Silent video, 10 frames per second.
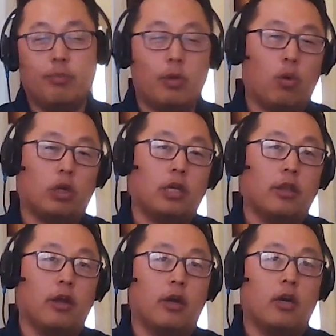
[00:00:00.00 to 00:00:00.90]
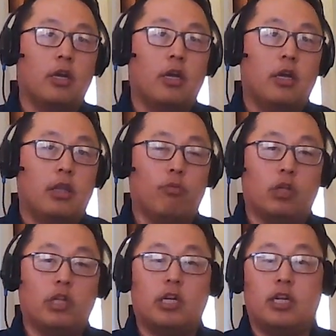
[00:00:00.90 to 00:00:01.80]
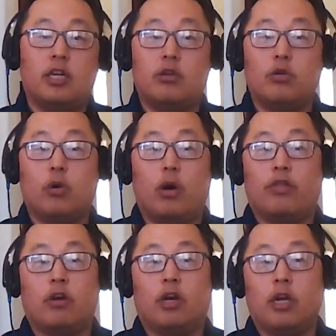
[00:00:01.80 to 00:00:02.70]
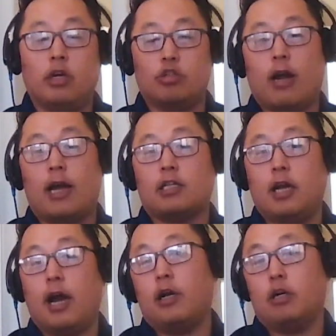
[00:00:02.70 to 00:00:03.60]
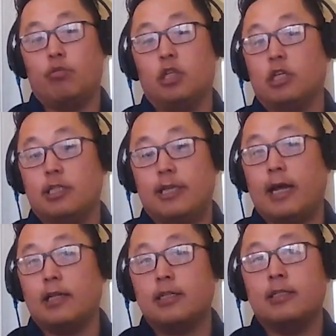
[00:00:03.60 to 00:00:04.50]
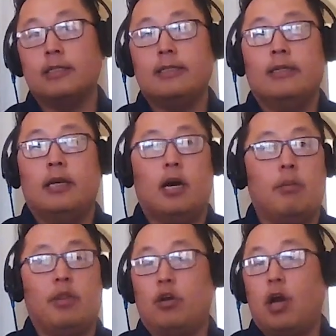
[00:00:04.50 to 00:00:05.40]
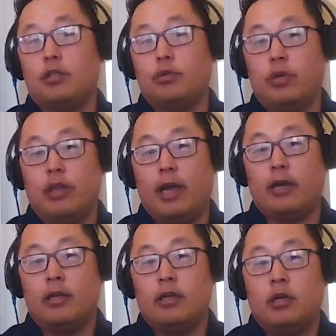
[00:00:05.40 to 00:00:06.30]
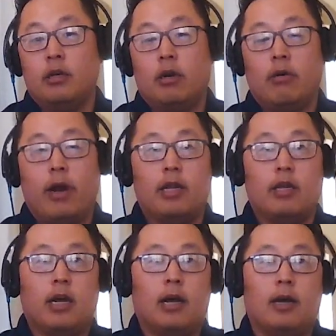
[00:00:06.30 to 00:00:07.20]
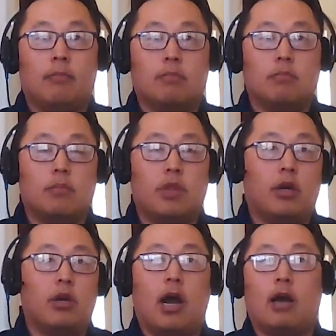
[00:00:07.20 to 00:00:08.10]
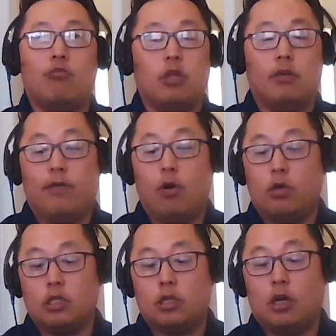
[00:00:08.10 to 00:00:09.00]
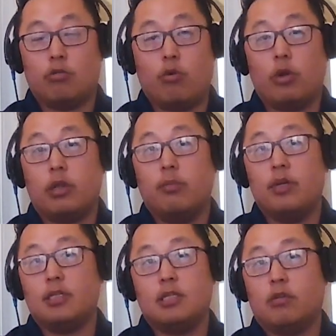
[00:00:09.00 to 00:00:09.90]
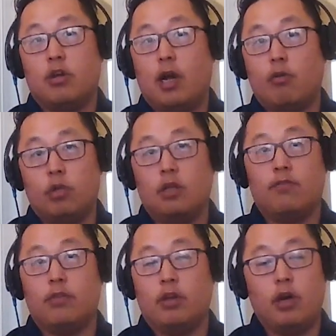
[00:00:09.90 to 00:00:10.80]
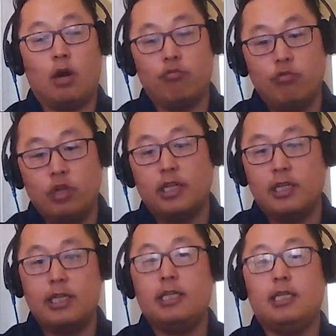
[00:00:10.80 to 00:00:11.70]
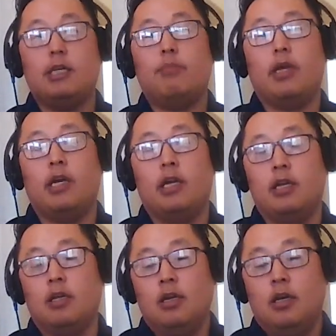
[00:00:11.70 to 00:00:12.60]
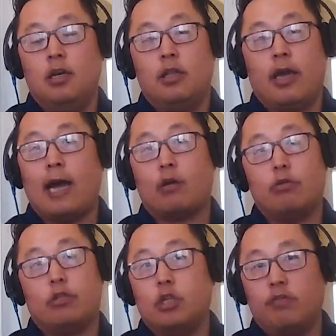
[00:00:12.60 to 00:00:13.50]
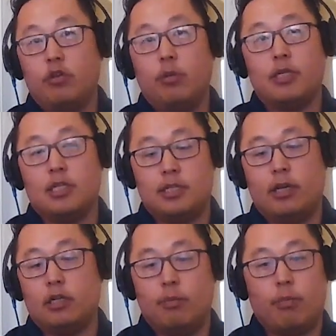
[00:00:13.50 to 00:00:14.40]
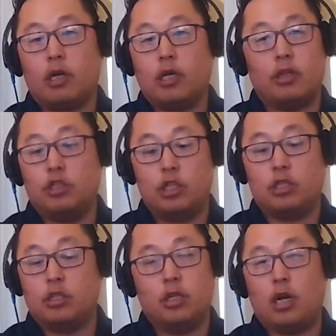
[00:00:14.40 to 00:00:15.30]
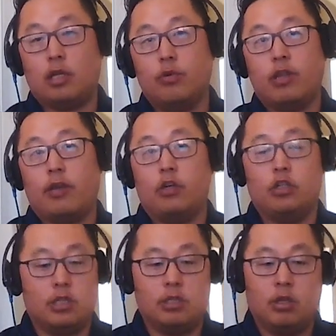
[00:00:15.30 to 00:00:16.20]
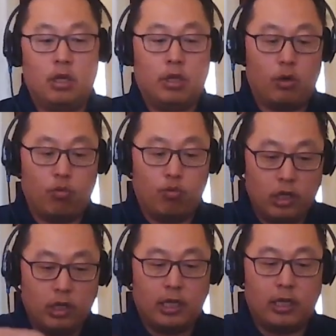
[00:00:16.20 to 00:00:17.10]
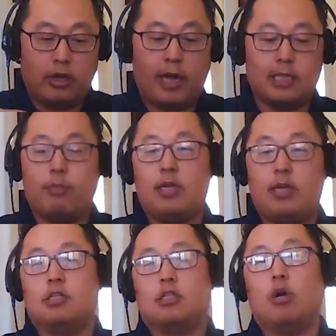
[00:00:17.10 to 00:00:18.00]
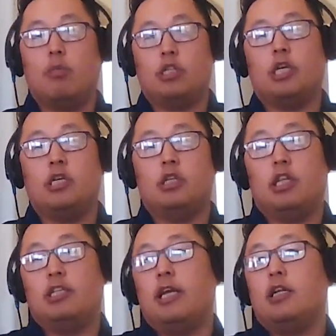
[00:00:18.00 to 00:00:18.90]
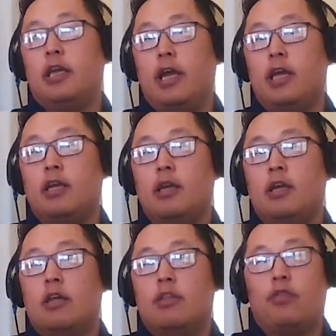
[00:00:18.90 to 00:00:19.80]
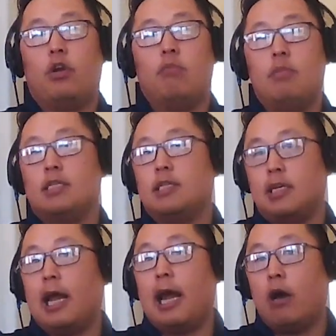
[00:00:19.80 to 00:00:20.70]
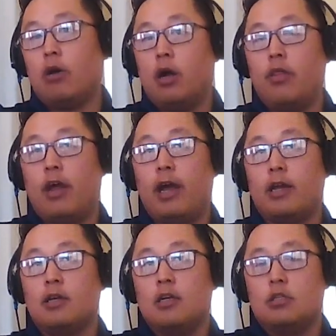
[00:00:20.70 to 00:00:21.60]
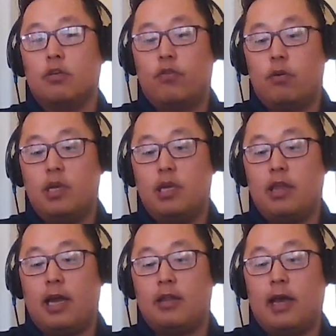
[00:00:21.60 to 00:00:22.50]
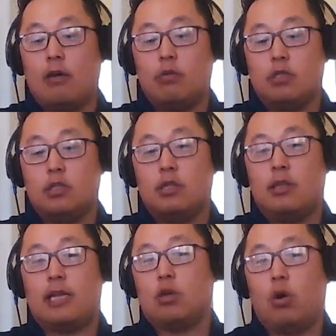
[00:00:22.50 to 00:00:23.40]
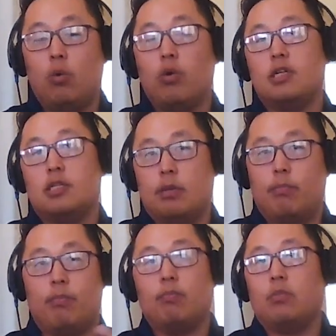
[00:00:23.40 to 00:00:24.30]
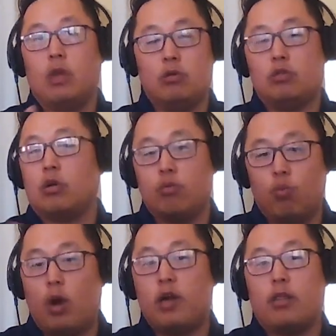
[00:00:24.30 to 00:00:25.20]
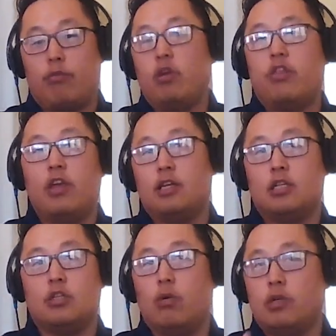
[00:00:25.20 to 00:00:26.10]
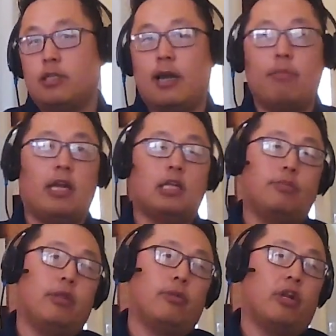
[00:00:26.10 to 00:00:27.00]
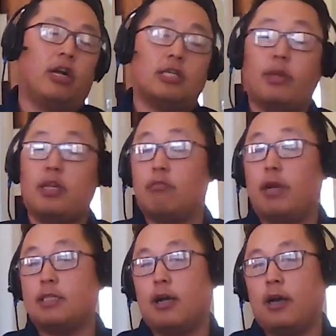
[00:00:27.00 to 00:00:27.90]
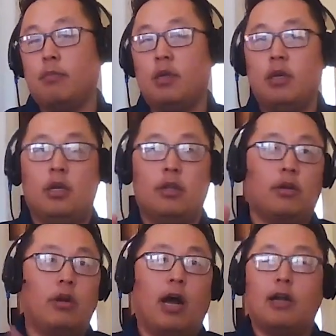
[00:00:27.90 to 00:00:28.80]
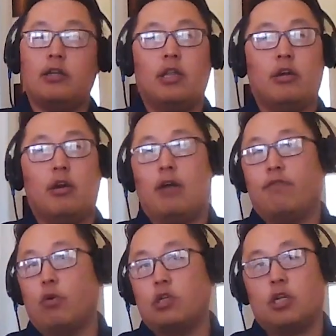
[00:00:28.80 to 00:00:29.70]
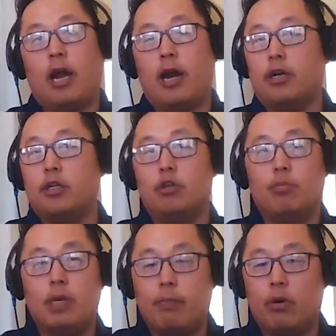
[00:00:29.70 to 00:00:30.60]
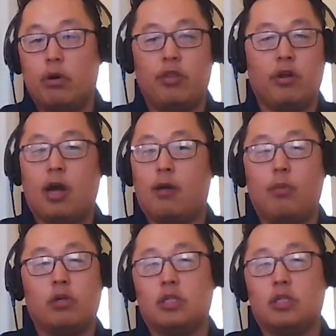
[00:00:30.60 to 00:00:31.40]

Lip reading: be working there. They really needed to go out there and attract and hire really good talent, and they're not doing that. All right. They're not really focused on growing their business. So they're not really knee deep in the acquisition of new business, sales, and marketing. They're not doing that. Their headspace is so much into the day to day that they're missing out on that. So for me, that's always, those are one of three things. It's always time management. They're not spending the right time. They're not focused on hiring new people, and they're not